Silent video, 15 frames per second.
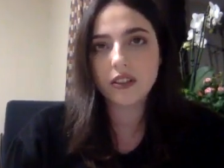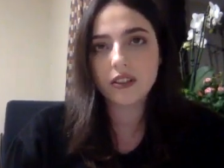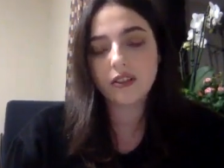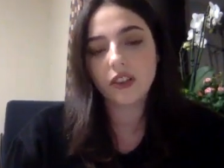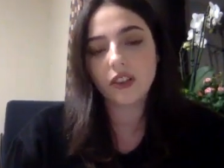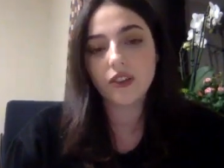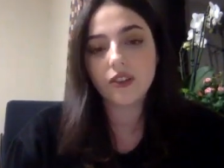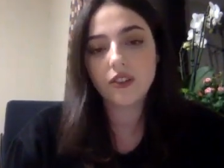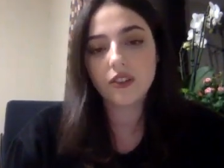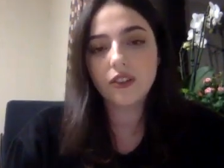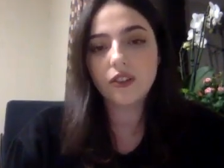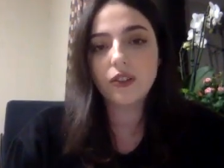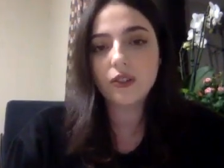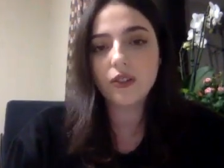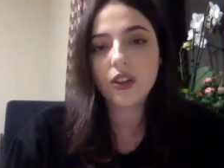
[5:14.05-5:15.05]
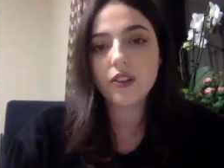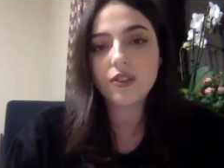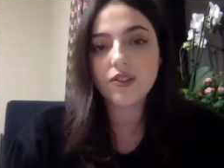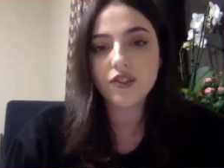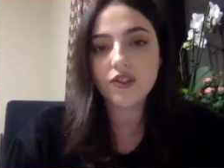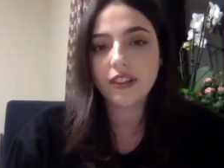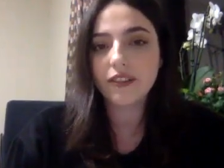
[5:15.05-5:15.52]
you know you do know
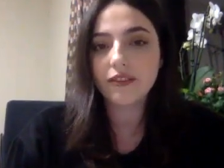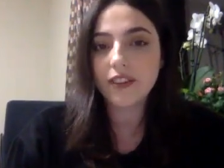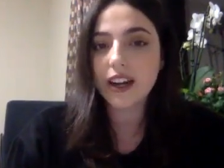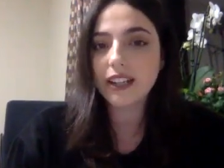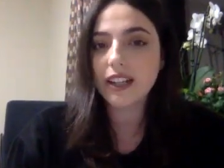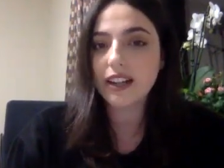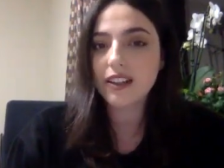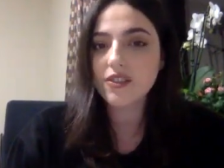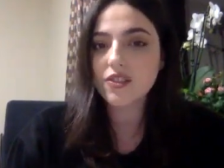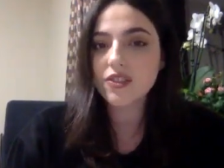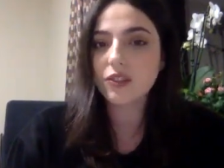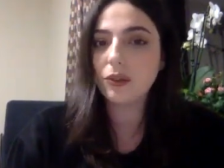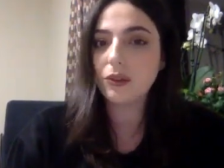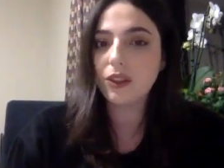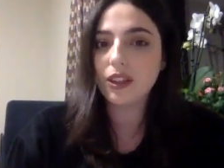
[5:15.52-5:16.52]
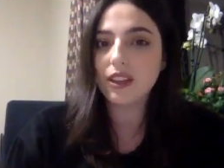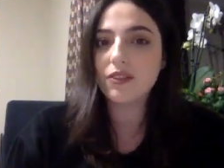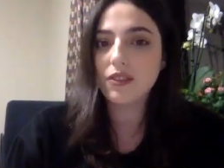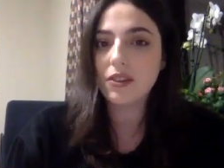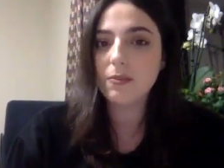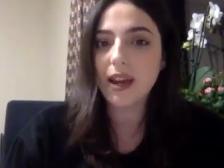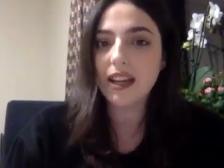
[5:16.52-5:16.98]
student finance do give
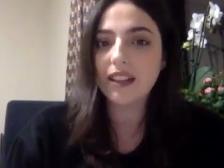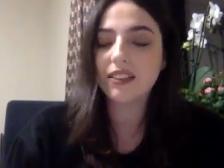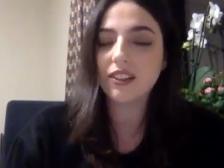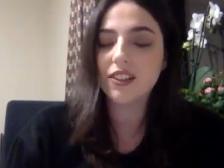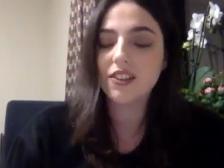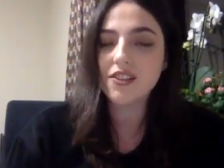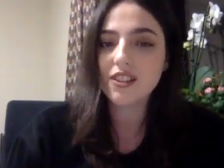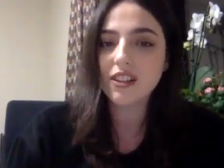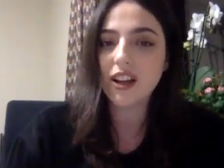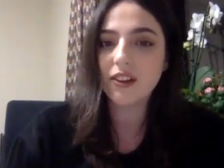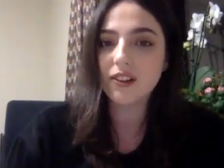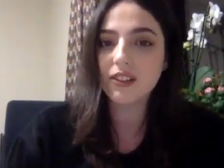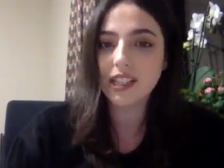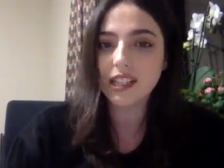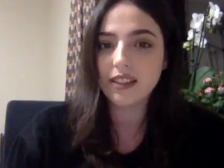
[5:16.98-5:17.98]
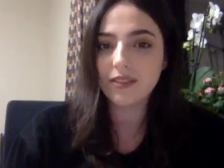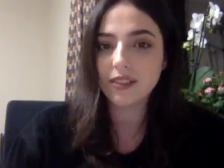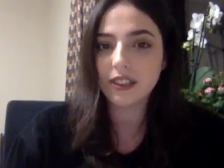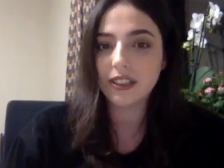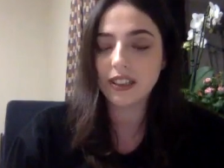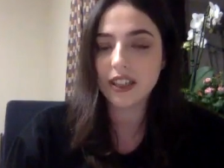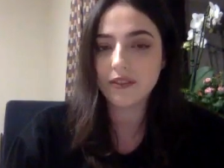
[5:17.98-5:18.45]
you maintenance loan
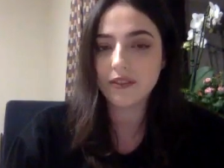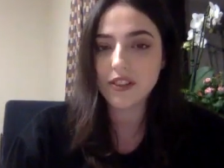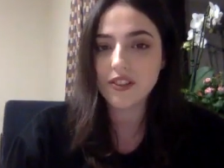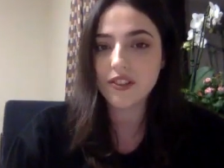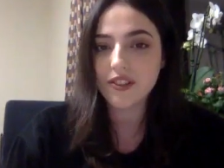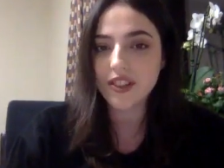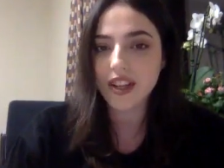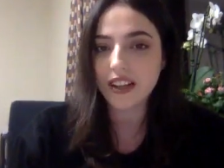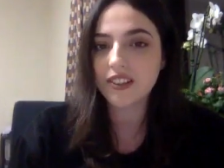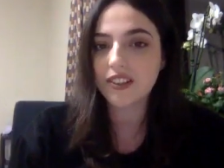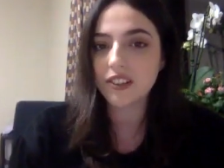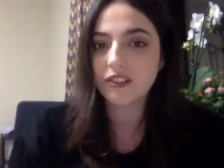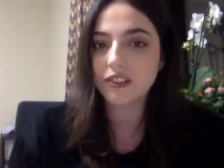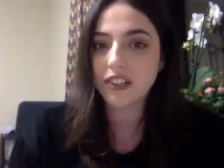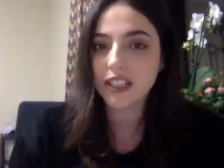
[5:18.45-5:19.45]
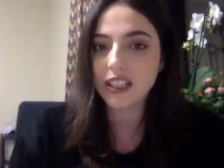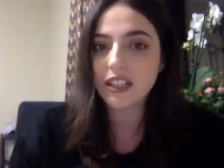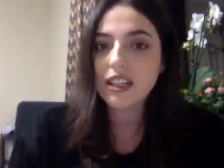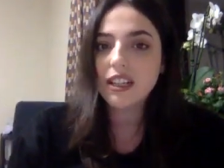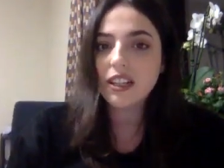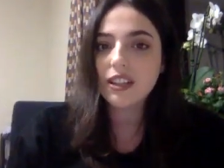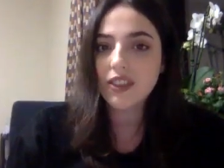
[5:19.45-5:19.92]
even if it's your second degree
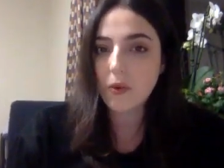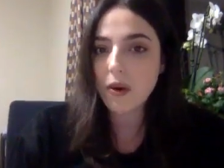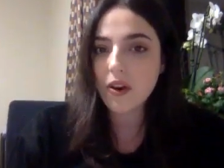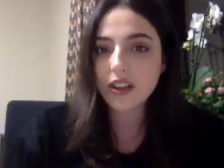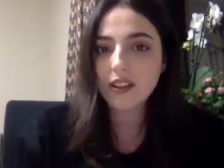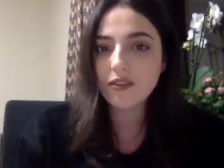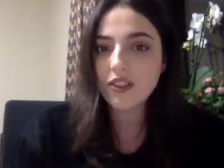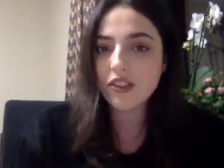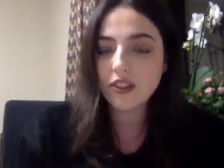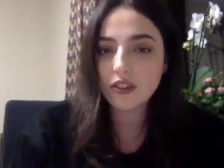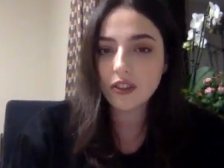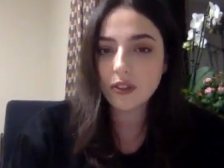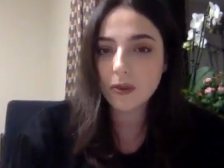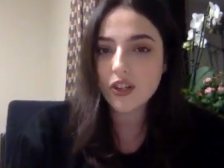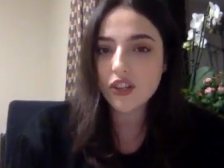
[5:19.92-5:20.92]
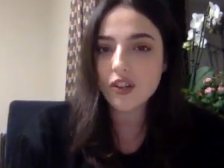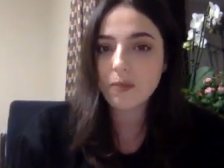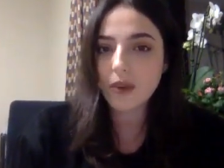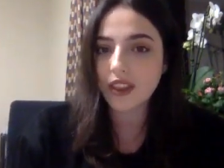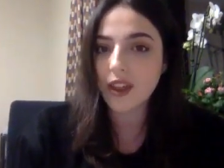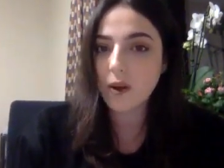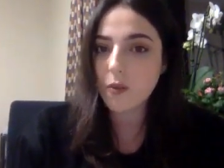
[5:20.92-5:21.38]
they won't give you tuition
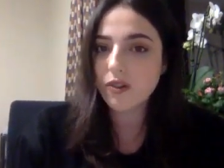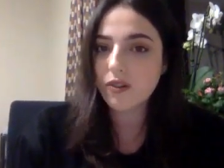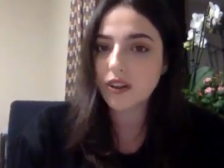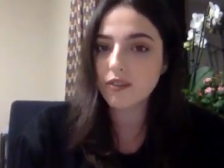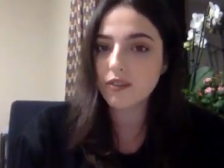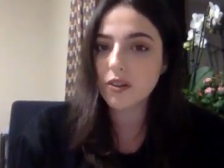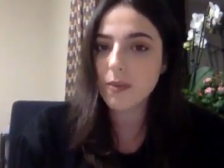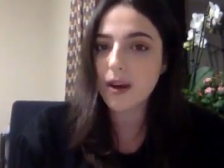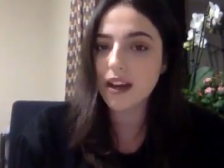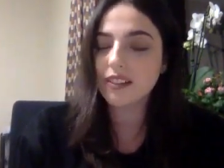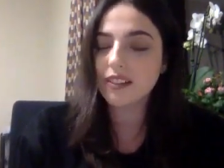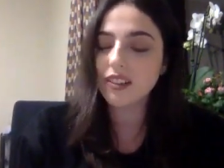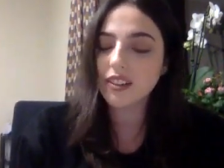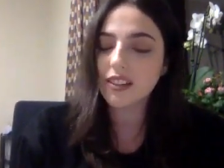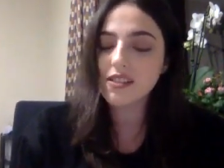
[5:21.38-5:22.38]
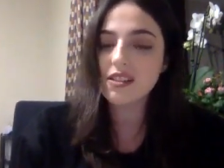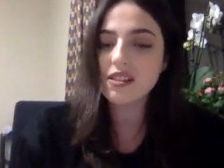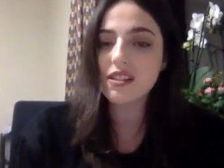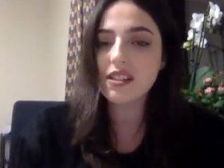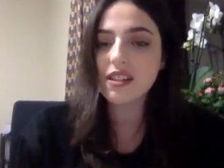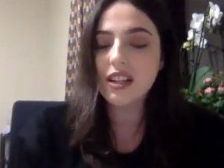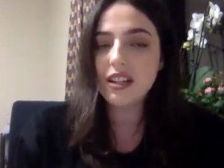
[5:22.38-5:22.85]
but they will give you maintenance